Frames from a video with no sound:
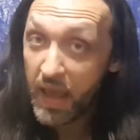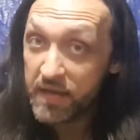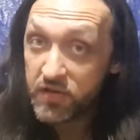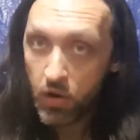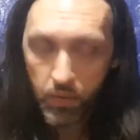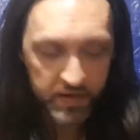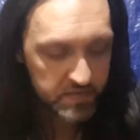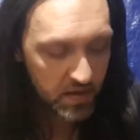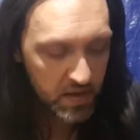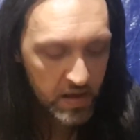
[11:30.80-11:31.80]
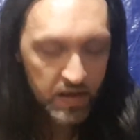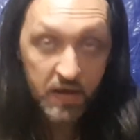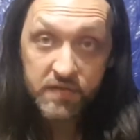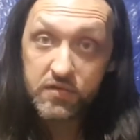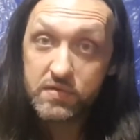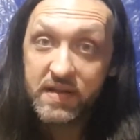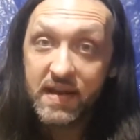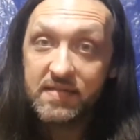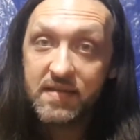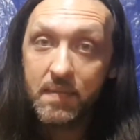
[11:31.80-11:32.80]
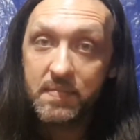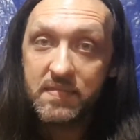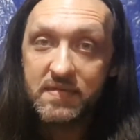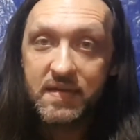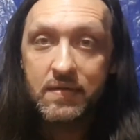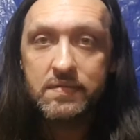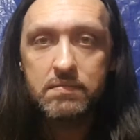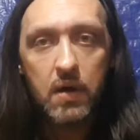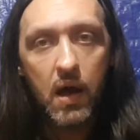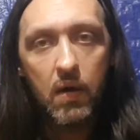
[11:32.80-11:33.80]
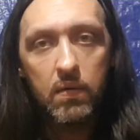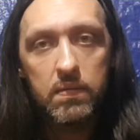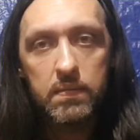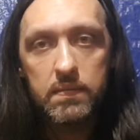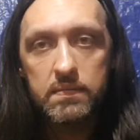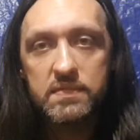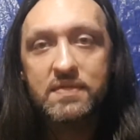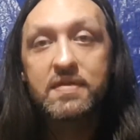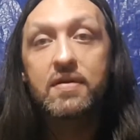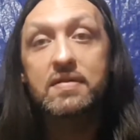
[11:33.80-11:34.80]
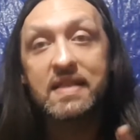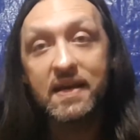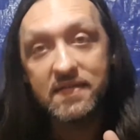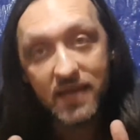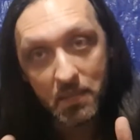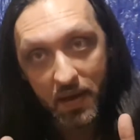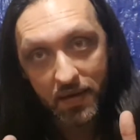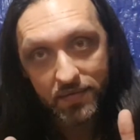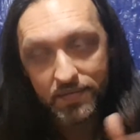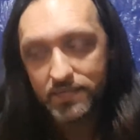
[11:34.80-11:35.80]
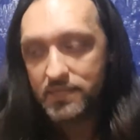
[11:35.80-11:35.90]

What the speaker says: as always. So till next time, till next time, guys.